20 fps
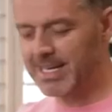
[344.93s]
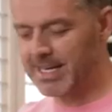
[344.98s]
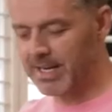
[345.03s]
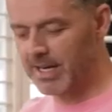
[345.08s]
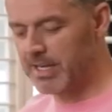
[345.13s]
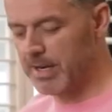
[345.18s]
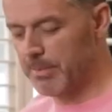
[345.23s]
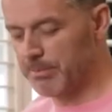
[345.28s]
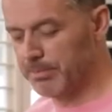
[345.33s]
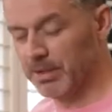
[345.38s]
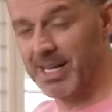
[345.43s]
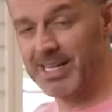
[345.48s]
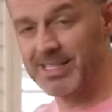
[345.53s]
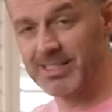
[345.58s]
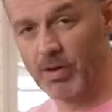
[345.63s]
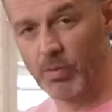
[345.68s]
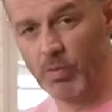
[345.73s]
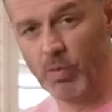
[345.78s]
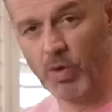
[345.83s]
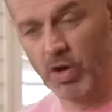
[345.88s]
kind of
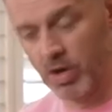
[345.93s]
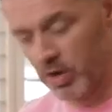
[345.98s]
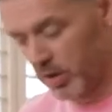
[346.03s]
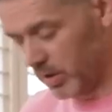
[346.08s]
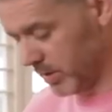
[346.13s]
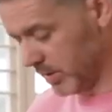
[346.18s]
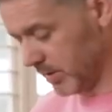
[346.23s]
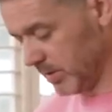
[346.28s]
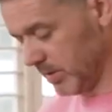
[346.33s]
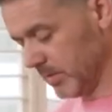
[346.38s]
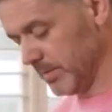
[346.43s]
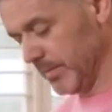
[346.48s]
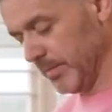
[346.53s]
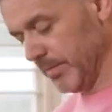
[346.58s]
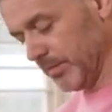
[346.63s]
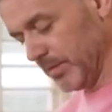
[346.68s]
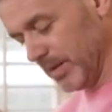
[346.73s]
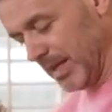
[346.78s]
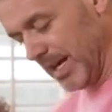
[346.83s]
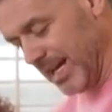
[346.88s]
blender works
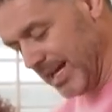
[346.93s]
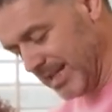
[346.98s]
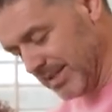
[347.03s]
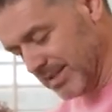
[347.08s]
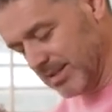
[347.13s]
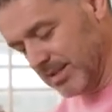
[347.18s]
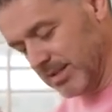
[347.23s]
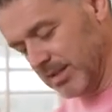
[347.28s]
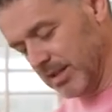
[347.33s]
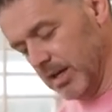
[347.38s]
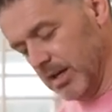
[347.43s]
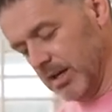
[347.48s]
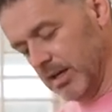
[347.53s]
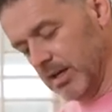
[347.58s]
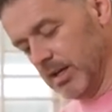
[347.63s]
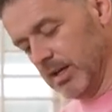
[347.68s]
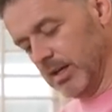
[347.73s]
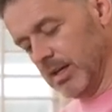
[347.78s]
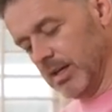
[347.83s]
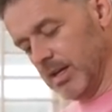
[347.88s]
is that
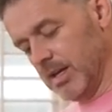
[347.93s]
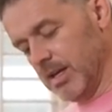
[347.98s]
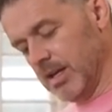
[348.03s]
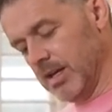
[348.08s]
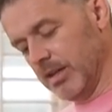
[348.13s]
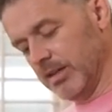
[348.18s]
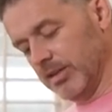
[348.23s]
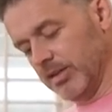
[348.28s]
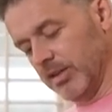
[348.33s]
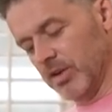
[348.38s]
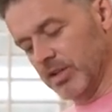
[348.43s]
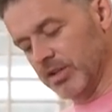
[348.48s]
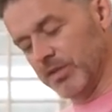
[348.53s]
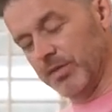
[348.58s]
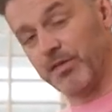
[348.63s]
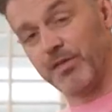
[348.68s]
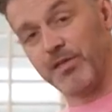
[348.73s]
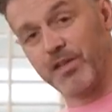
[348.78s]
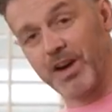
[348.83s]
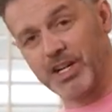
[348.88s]
there is
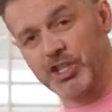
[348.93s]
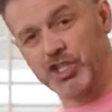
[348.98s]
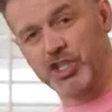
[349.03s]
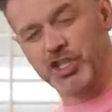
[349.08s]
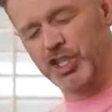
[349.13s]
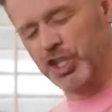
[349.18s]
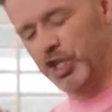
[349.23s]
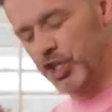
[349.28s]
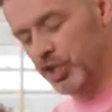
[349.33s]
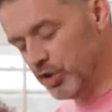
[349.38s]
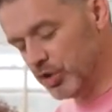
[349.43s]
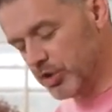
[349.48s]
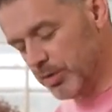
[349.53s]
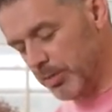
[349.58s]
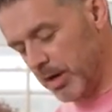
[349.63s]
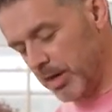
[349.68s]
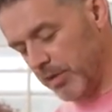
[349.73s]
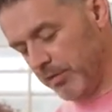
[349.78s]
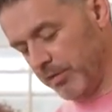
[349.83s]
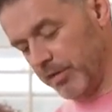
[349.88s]
friction, huge
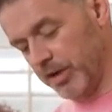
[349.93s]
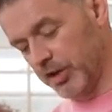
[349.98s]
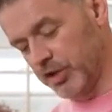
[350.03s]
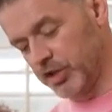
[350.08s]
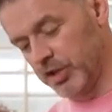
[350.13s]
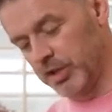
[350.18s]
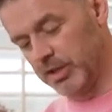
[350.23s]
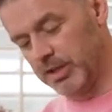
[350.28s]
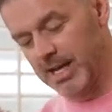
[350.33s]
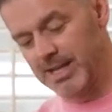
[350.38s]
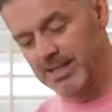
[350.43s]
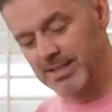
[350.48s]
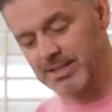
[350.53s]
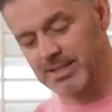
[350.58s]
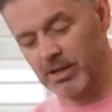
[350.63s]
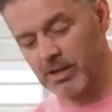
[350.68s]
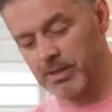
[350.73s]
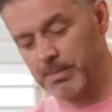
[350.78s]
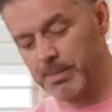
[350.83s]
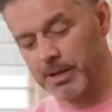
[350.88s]
amount of friction
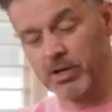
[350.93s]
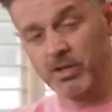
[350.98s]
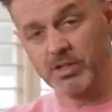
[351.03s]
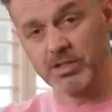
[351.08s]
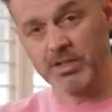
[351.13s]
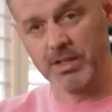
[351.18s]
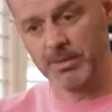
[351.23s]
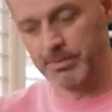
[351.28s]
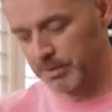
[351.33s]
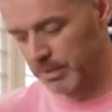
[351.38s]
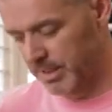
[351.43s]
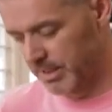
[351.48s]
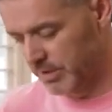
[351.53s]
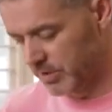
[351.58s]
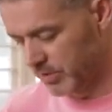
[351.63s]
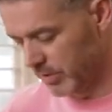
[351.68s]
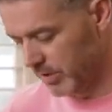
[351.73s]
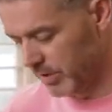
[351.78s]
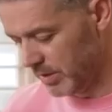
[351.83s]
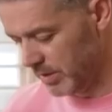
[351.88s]
inside because of the
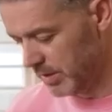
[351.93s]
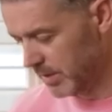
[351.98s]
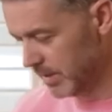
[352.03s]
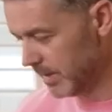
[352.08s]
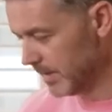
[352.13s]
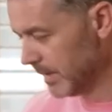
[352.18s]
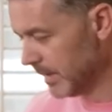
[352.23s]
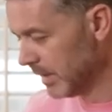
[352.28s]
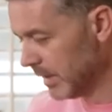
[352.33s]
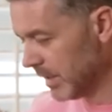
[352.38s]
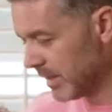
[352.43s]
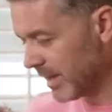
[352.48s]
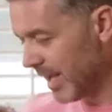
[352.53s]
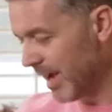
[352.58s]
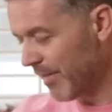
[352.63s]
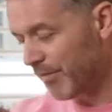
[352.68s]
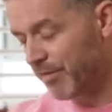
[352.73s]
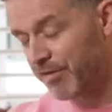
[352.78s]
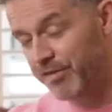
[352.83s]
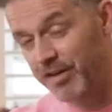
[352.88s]
blades, right?
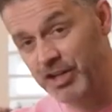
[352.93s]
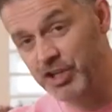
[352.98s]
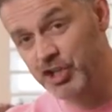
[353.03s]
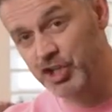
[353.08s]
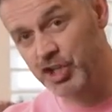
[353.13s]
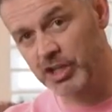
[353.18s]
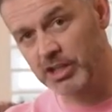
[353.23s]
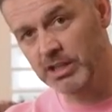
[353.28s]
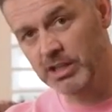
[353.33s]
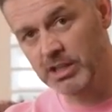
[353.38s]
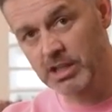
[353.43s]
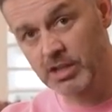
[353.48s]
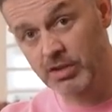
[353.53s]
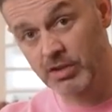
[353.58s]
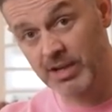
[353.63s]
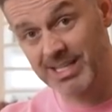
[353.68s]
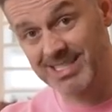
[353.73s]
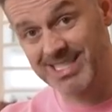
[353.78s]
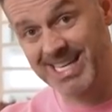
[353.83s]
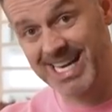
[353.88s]
That friction
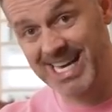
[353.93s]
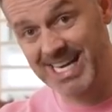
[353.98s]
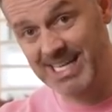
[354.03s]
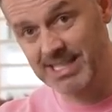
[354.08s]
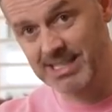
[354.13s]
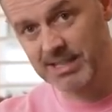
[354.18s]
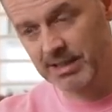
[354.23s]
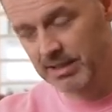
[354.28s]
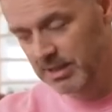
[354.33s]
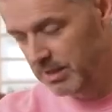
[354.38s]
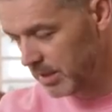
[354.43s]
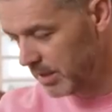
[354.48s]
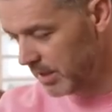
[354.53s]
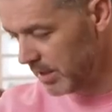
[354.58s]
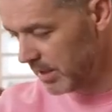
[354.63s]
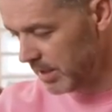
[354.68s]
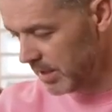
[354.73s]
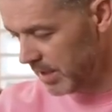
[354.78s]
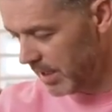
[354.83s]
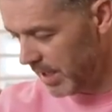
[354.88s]
creates heat
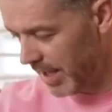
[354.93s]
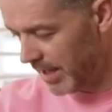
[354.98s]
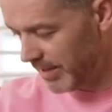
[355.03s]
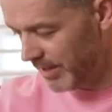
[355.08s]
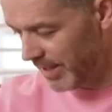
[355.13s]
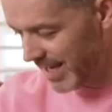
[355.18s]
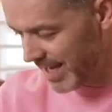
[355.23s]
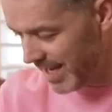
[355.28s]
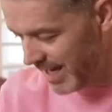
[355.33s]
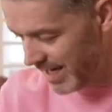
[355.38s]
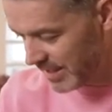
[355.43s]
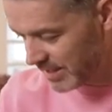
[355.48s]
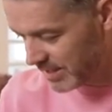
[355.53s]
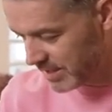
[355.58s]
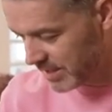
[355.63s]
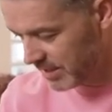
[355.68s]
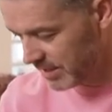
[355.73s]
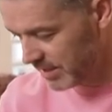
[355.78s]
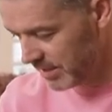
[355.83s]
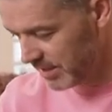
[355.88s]
and the
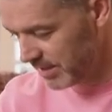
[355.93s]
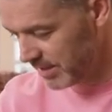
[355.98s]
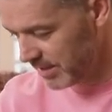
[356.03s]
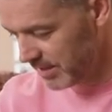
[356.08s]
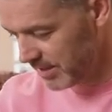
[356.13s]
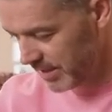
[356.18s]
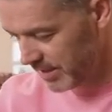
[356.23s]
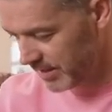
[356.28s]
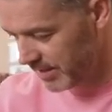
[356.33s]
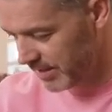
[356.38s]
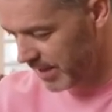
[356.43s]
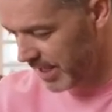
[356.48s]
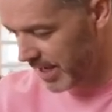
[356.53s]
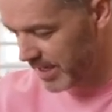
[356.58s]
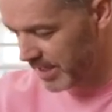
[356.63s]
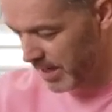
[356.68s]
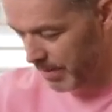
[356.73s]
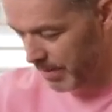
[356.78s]
heat then